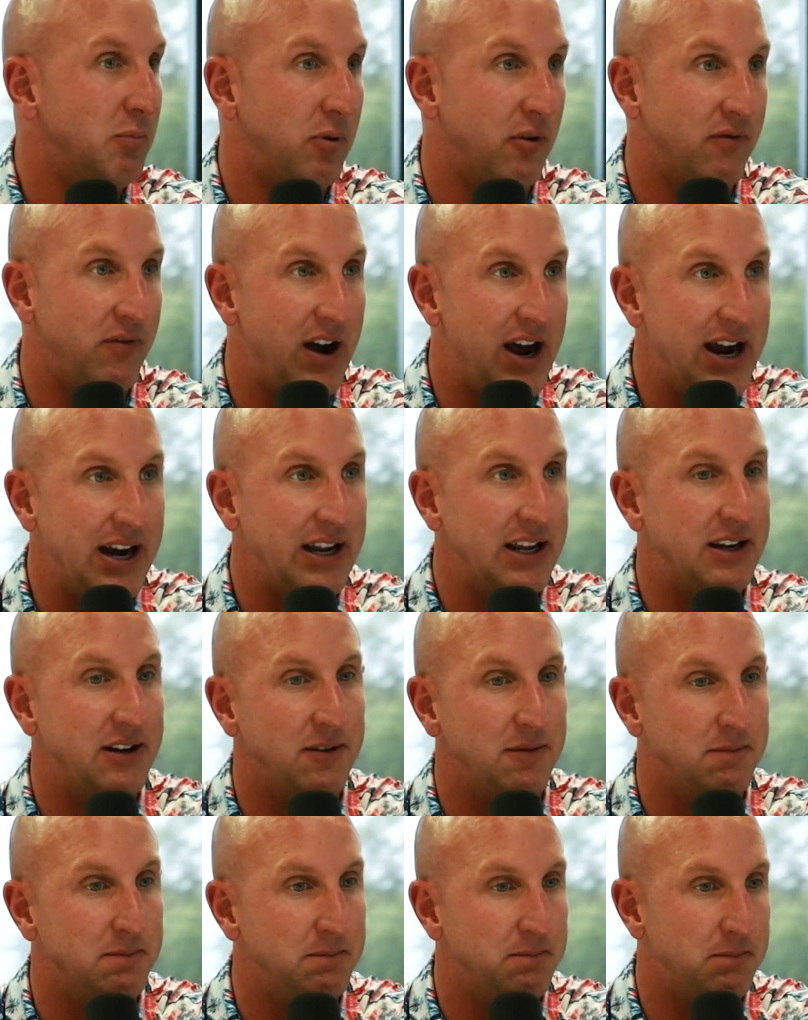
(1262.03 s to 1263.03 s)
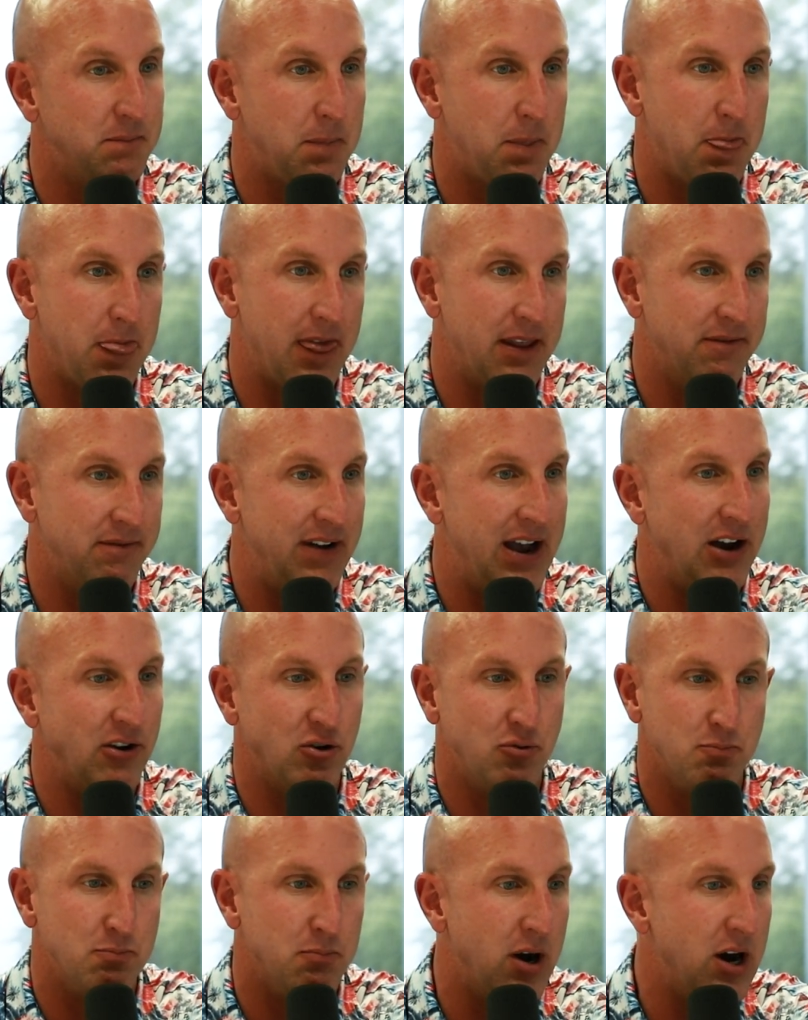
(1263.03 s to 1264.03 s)
Providing
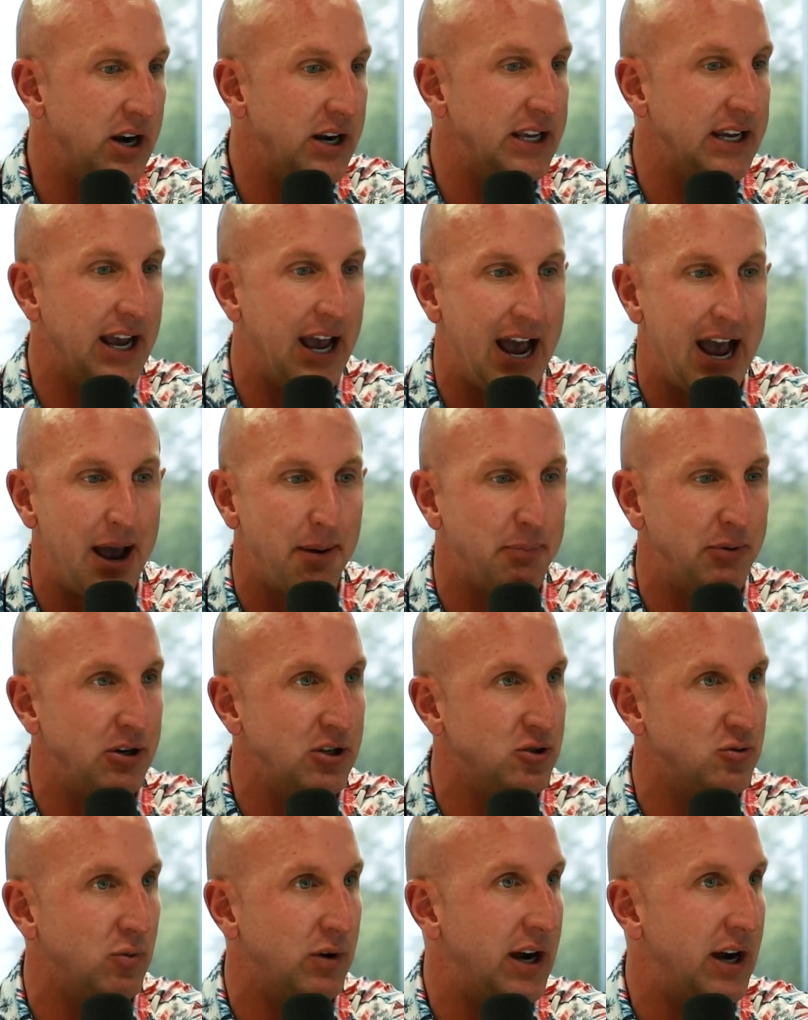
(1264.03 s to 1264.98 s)
value, money, happiness,